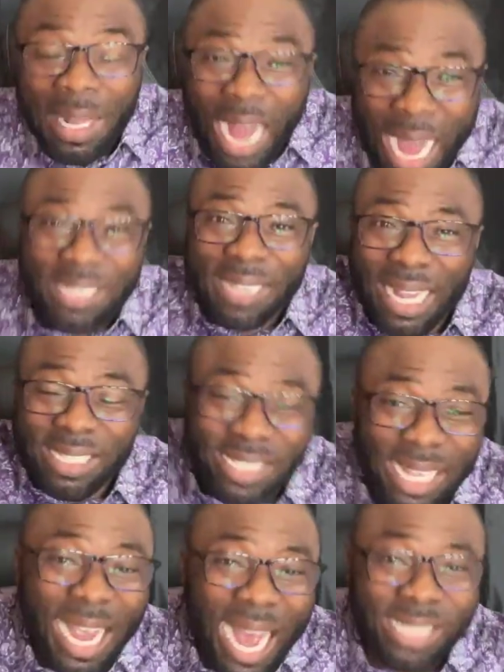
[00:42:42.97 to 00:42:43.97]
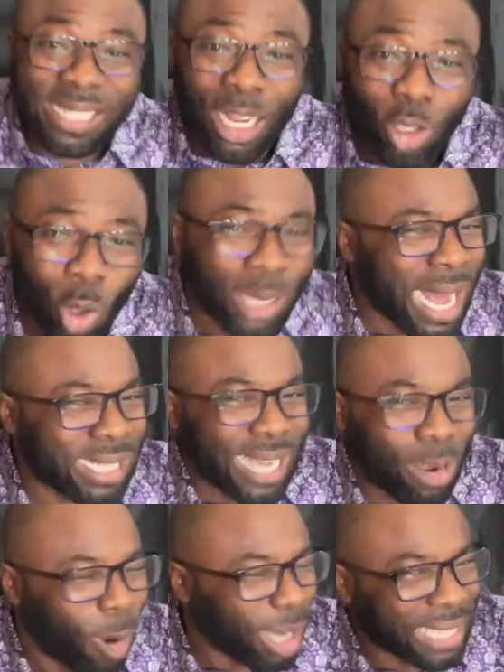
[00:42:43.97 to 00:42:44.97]
As I see, as I look, as I
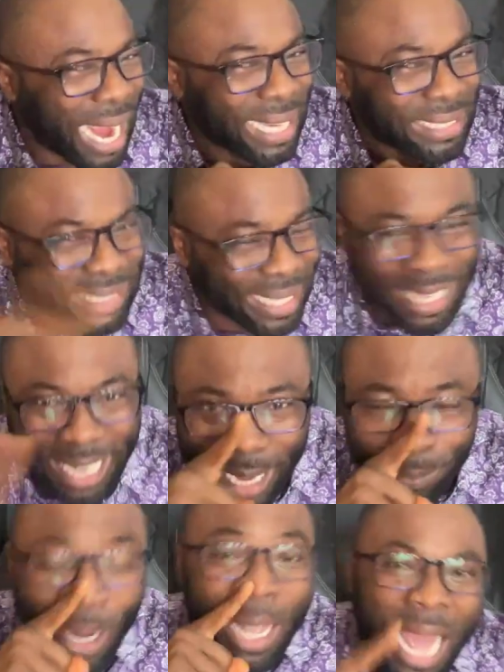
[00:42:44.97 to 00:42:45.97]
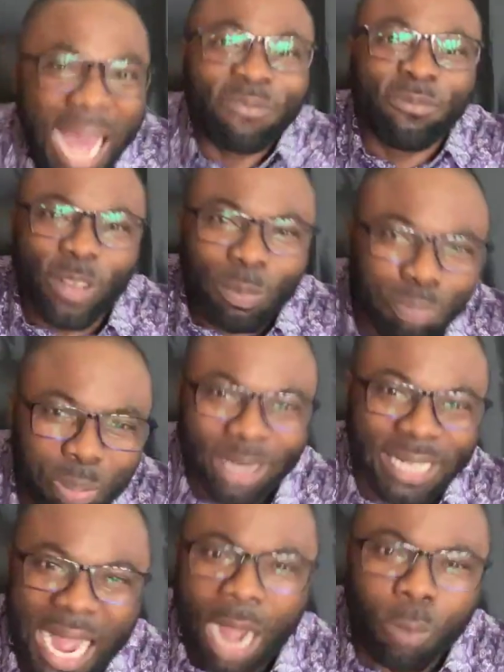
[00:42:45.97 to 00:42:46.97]
watch, I I declare.
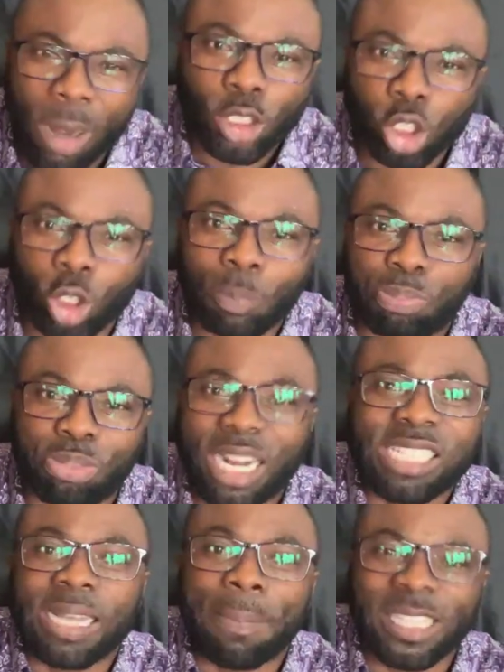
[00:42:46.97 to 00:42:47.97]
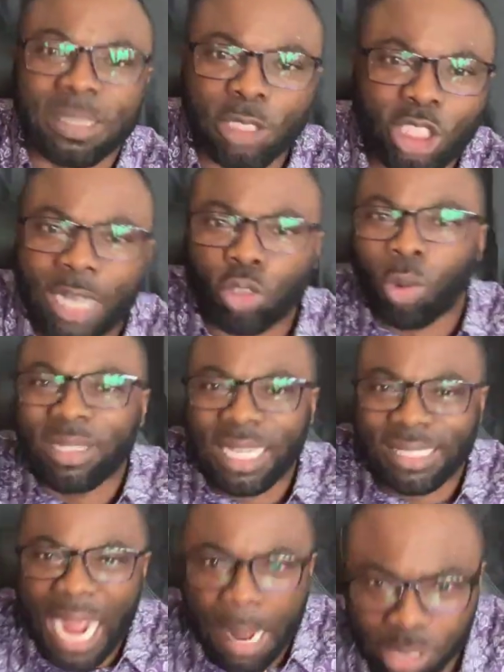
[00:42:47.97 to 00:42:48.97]
Everybody, I want you to press the button, share 20
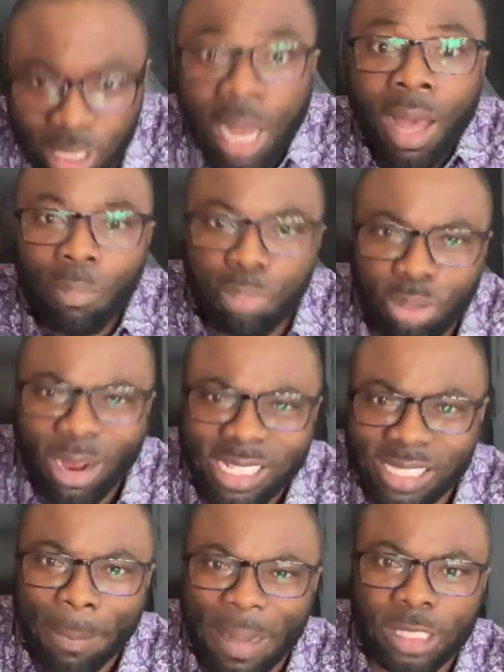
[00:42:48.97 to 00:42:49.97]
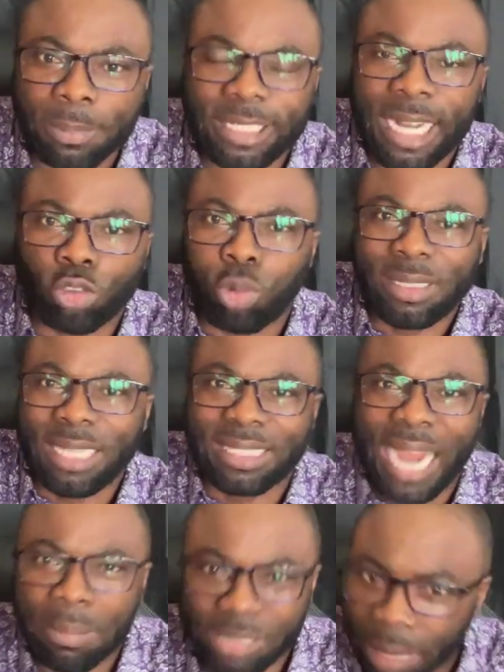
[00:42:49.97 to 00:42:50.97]
times. Press the button, share 20
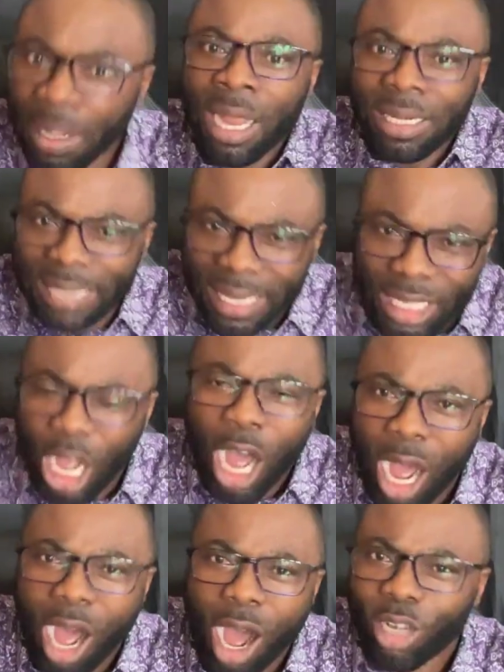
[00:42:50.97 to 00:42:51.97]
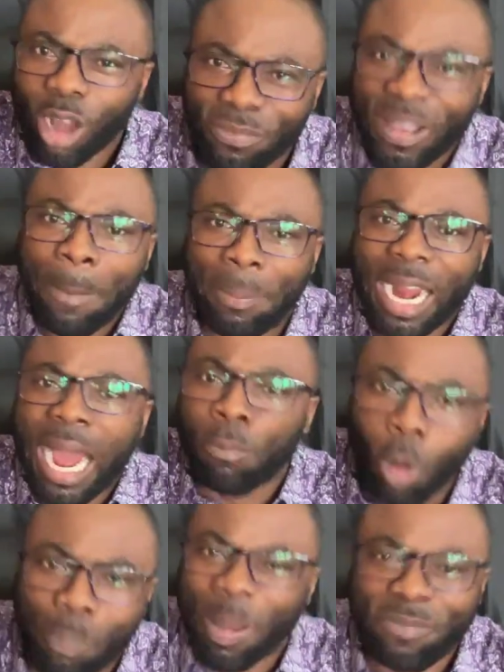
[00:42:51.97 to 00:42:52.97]
times. The God of Abraham
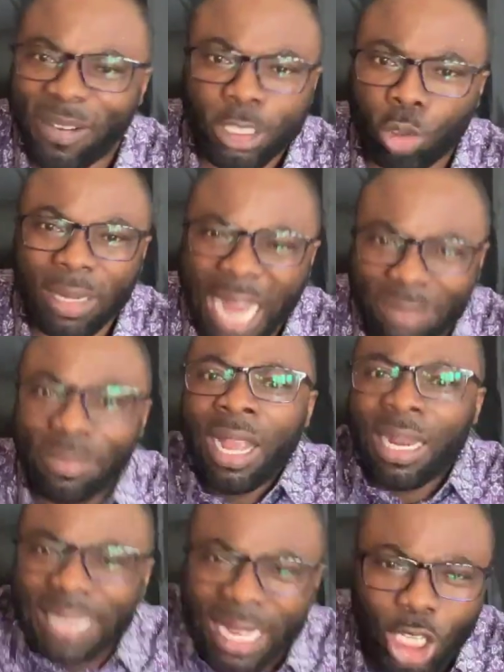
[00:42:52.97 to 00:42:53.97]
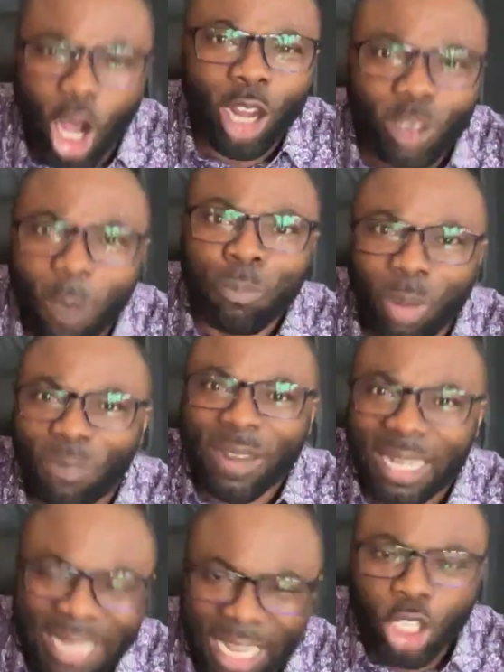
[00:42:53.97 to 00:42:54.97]
will perfect your life. The God of
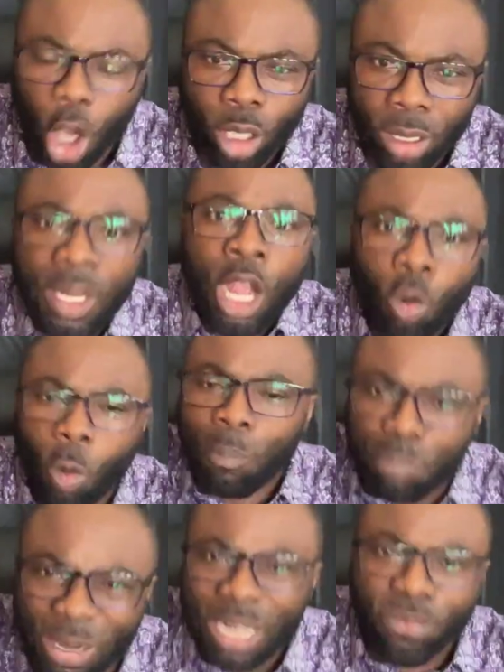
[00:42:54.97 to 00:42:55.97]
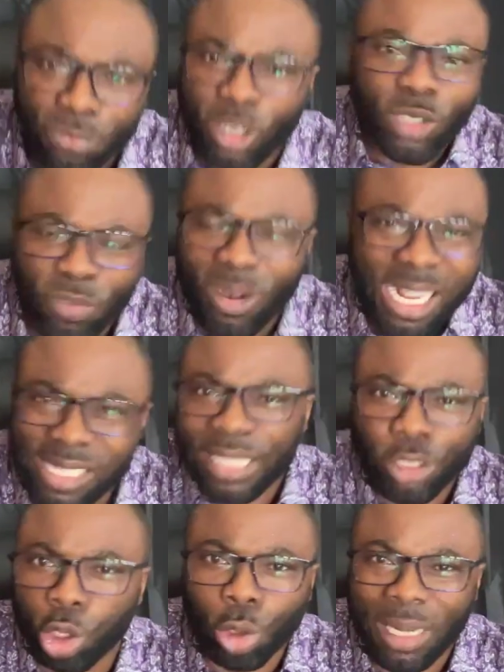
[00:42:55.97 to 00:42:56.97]
Prophet Lincoln will bring fruitfulness
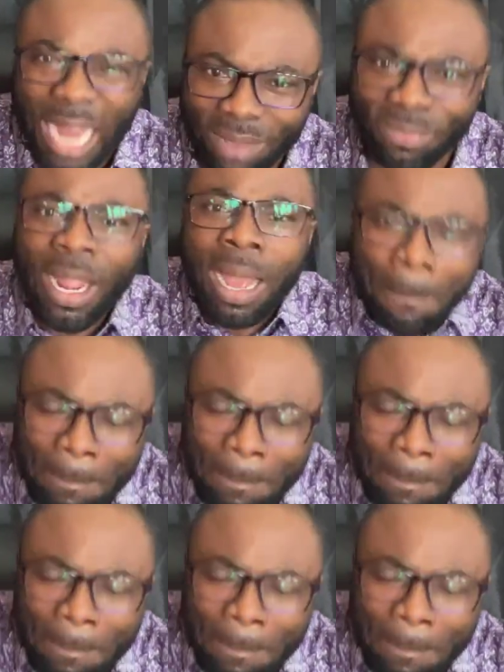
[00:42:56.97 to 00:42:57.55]
into your life.